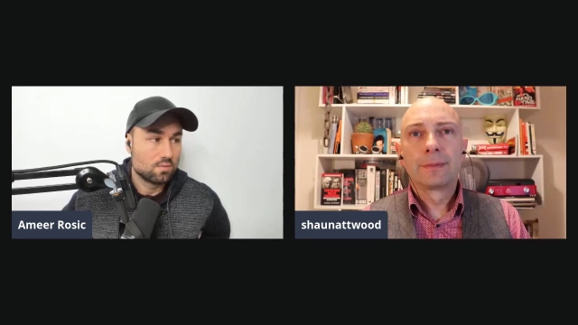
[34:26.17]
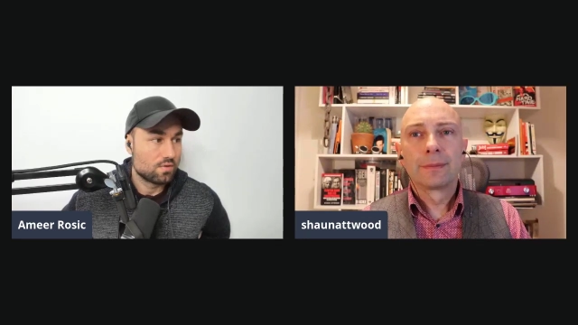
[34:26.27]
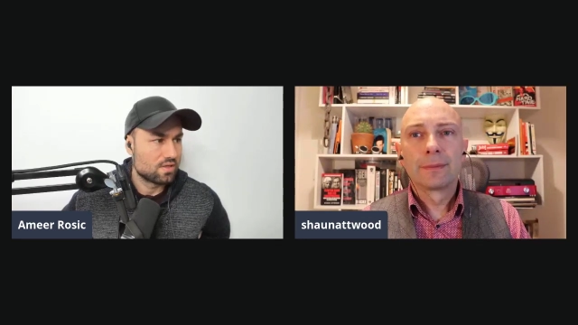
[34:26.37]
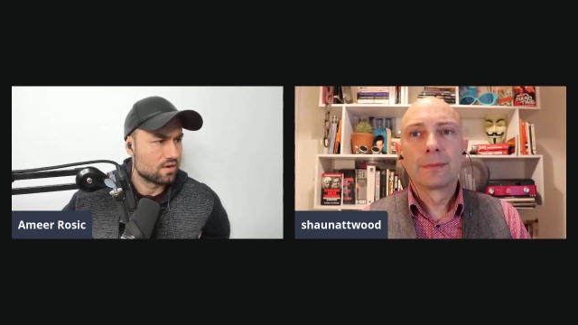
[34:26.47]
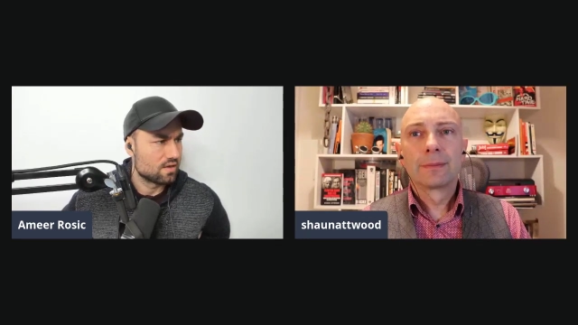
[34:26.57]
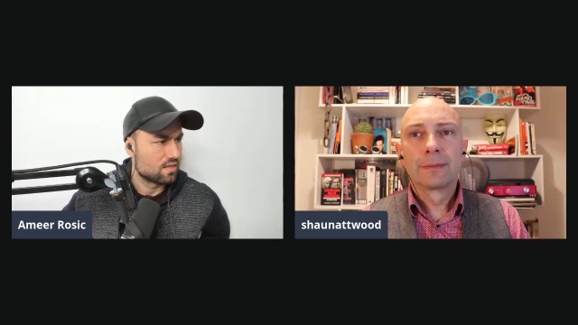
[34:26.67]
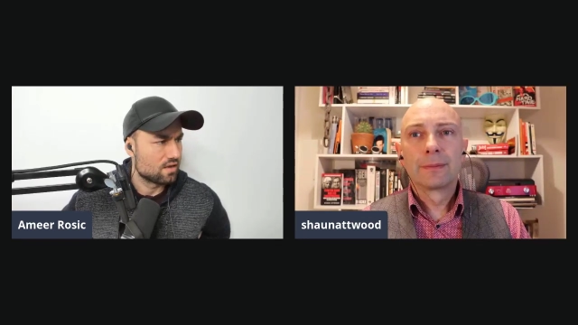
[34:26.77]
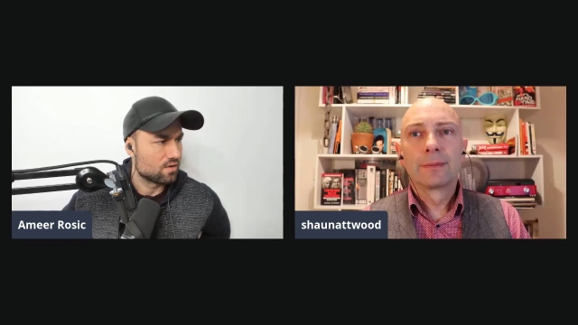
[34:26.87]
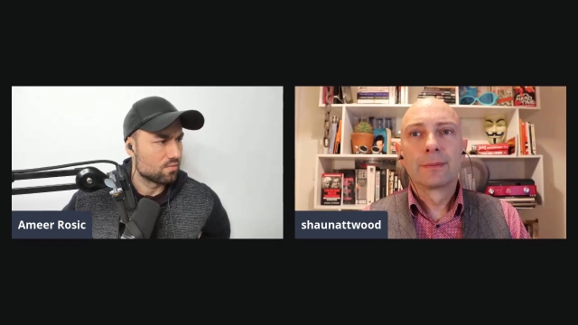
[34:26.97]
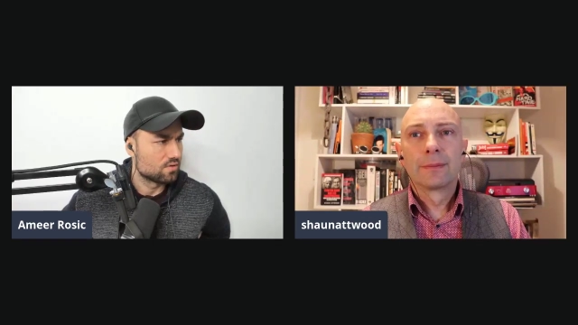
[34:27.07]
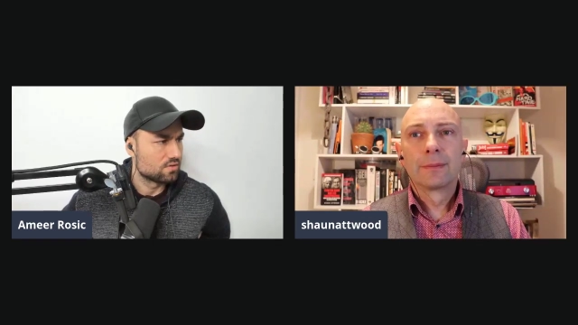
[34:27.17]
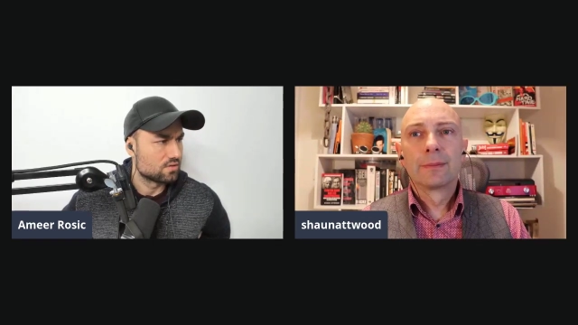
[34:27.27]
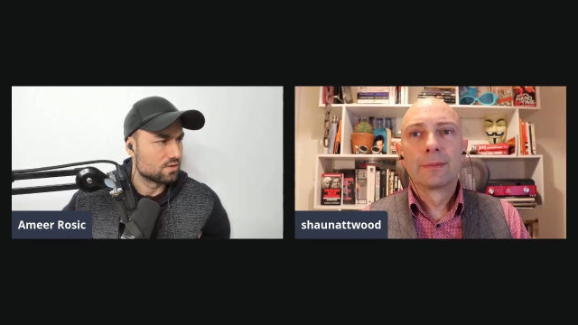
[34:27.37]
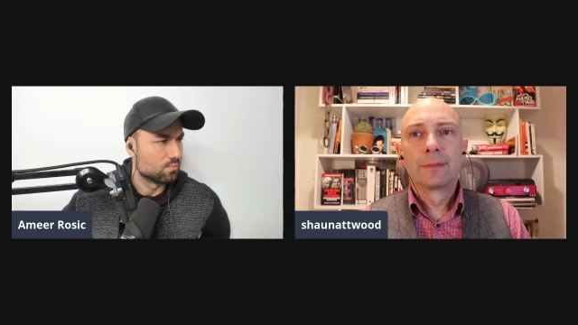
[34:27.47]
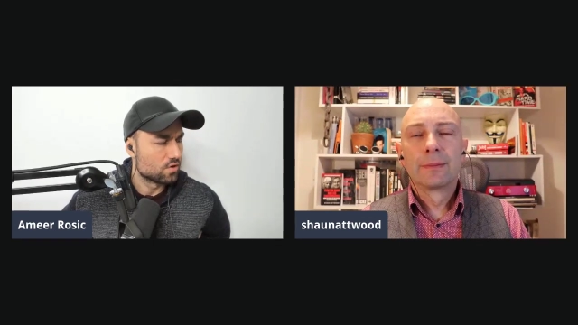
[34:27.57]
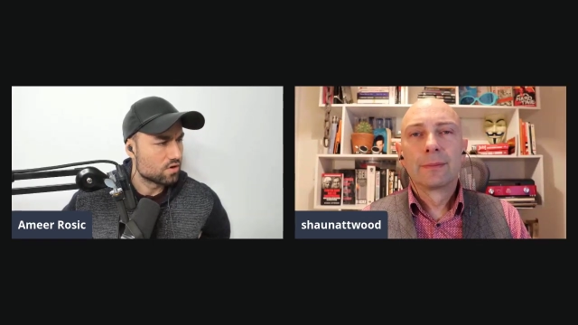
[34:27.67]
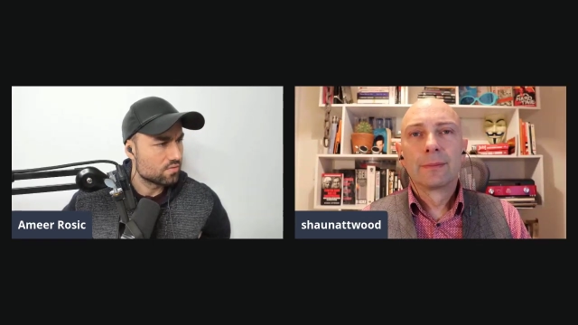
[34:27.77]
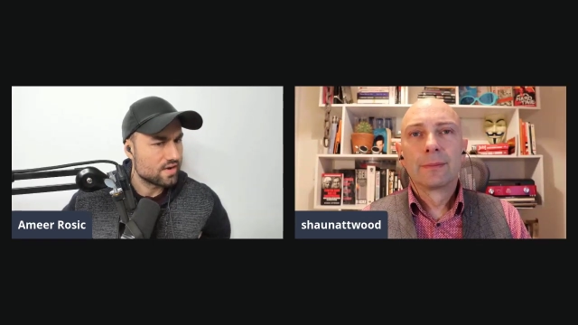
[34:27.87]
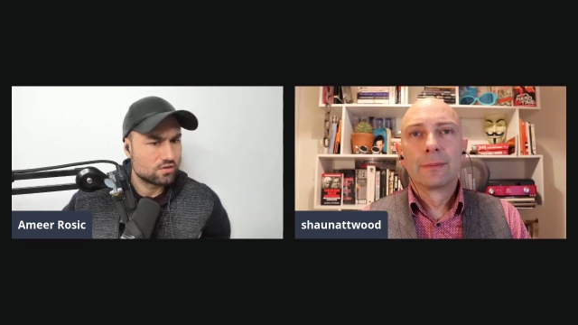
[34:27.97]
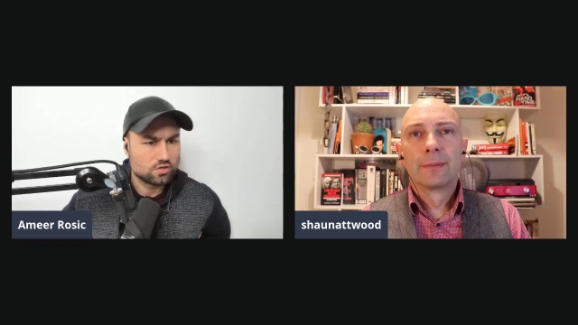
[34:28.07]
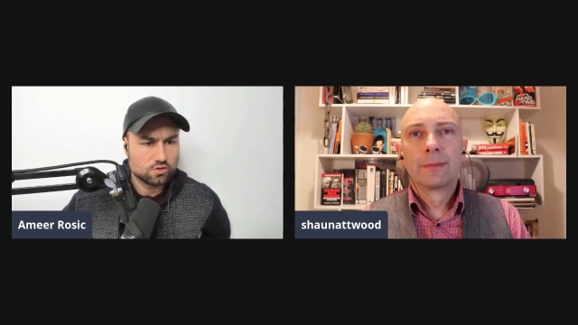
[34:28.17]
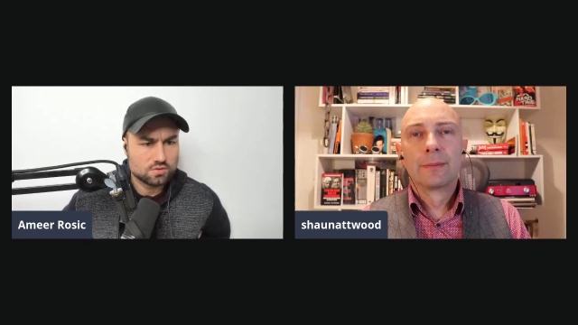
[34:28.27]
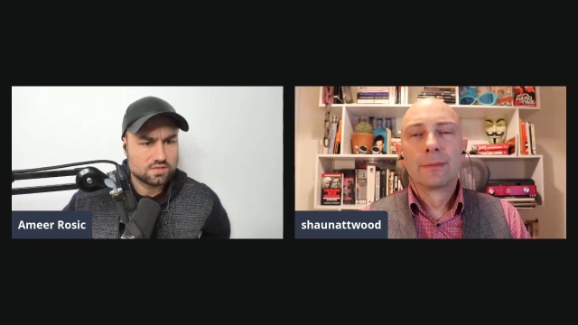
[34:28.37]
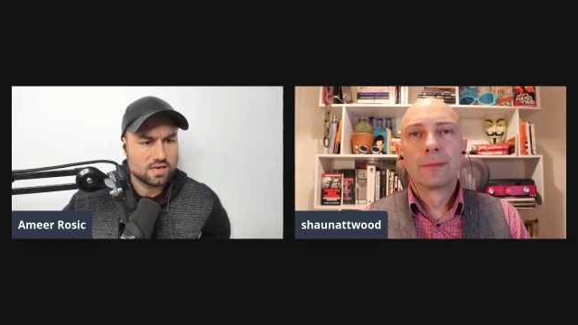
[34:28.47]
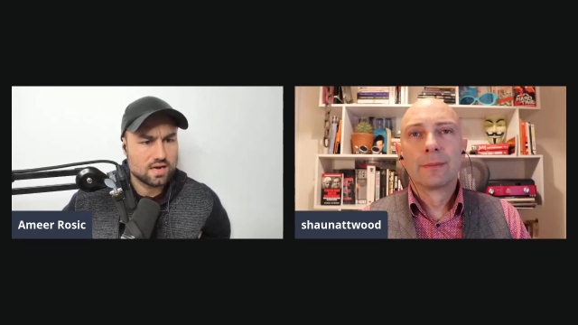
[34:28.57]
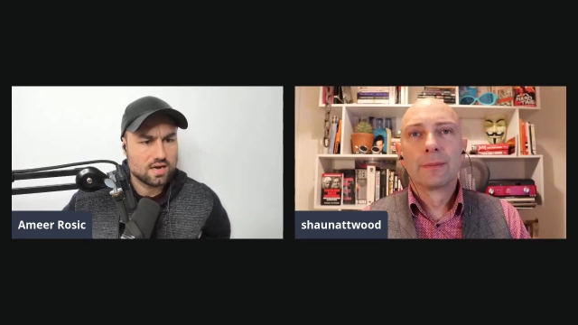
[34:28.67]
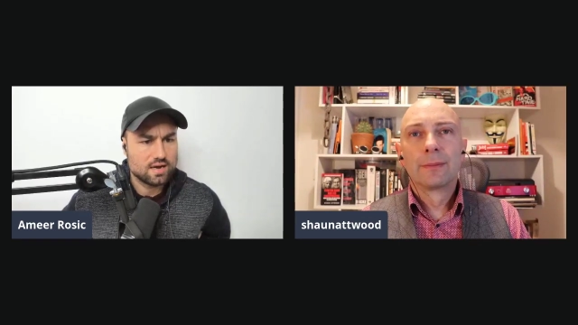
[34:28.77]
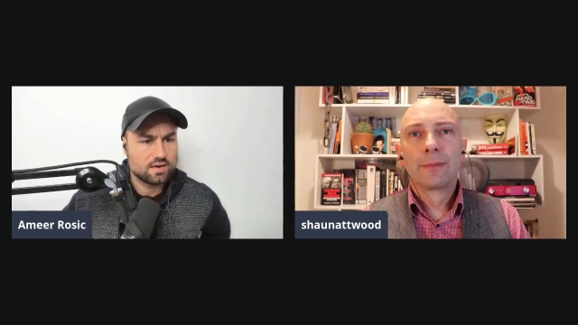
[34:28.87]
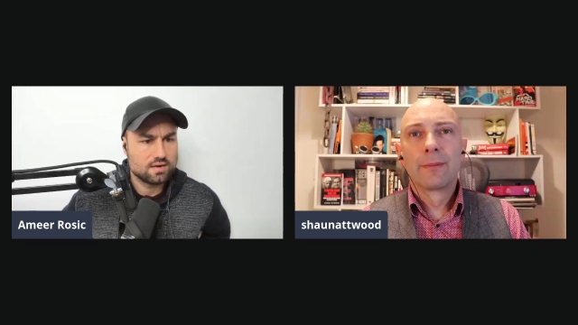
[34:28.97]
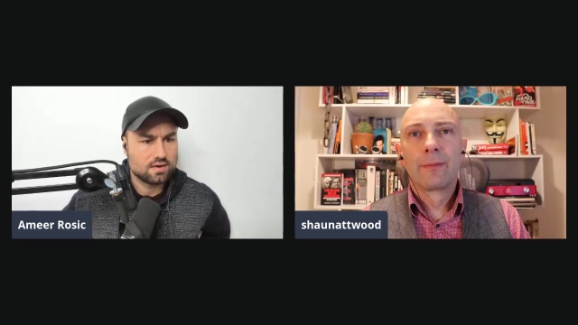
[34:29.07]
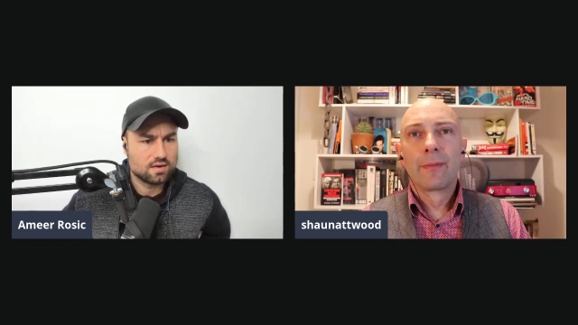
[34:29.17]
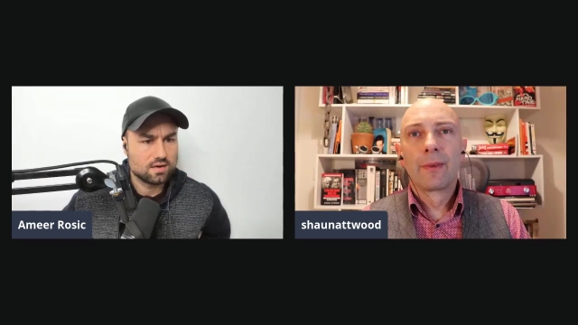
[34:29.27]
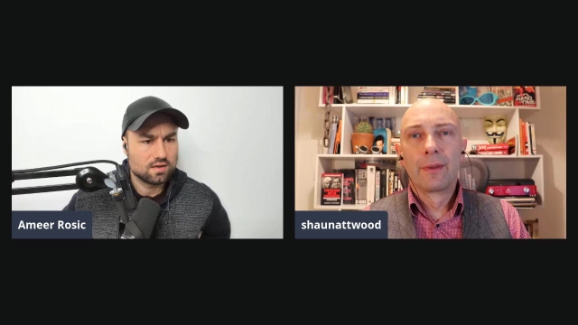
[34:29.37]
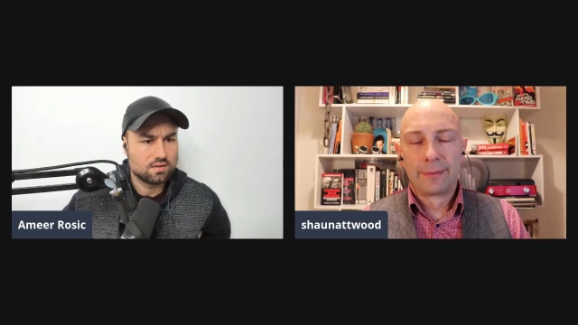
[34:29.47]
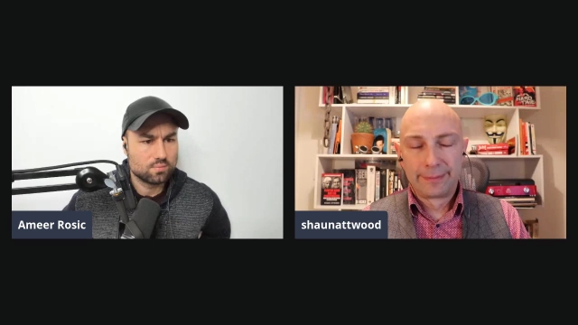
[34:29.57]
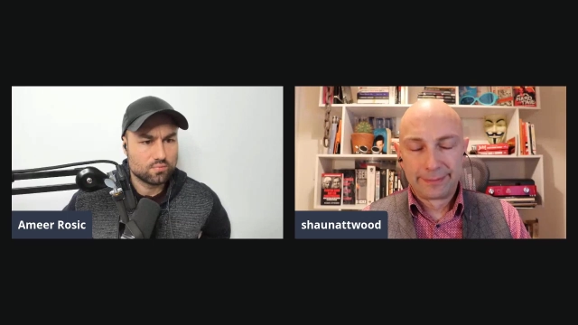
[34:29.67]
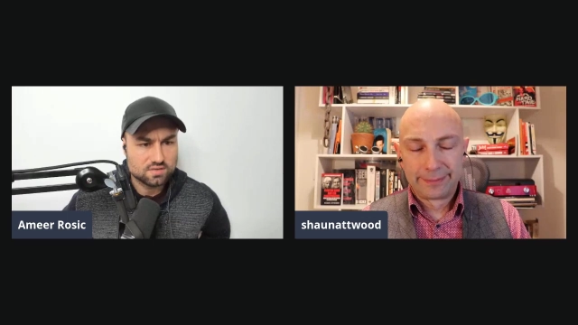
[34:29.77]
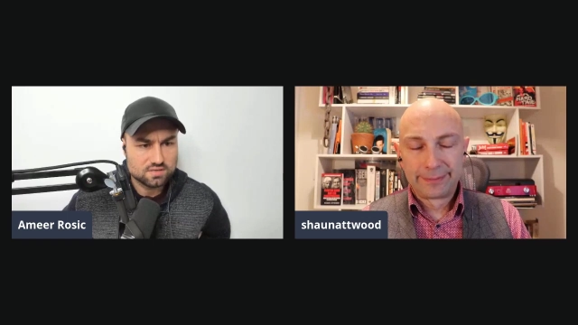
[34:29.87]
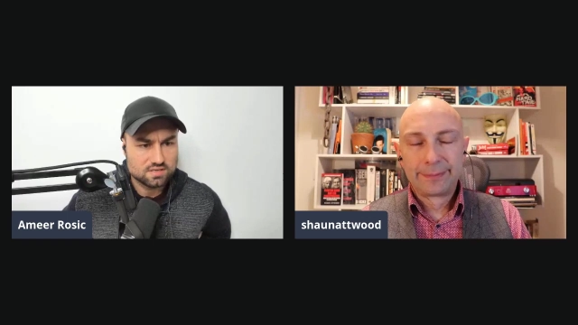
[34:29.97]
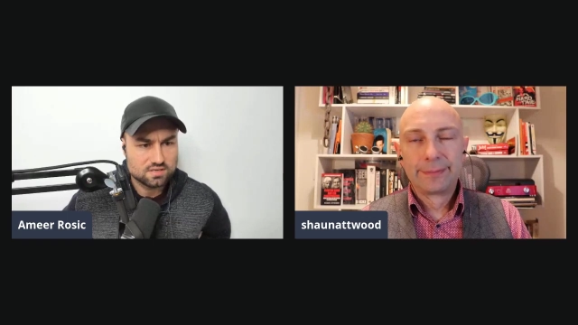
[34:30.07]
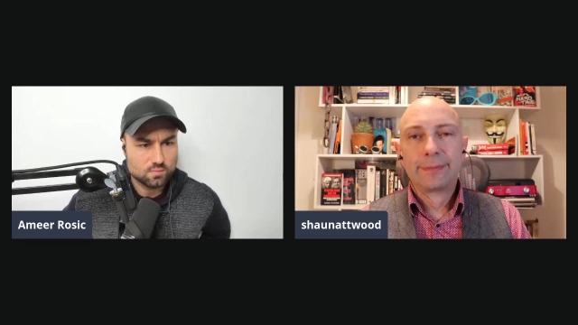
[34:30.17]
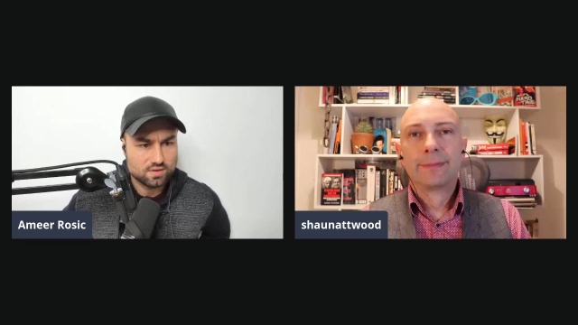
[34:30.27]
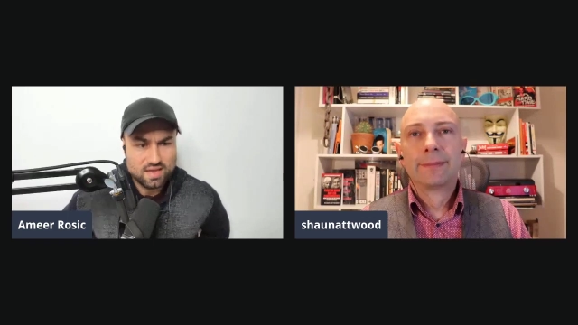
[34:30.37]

Speaker 1: within I think it was uh, murder rate, suicide, uh, the prison system,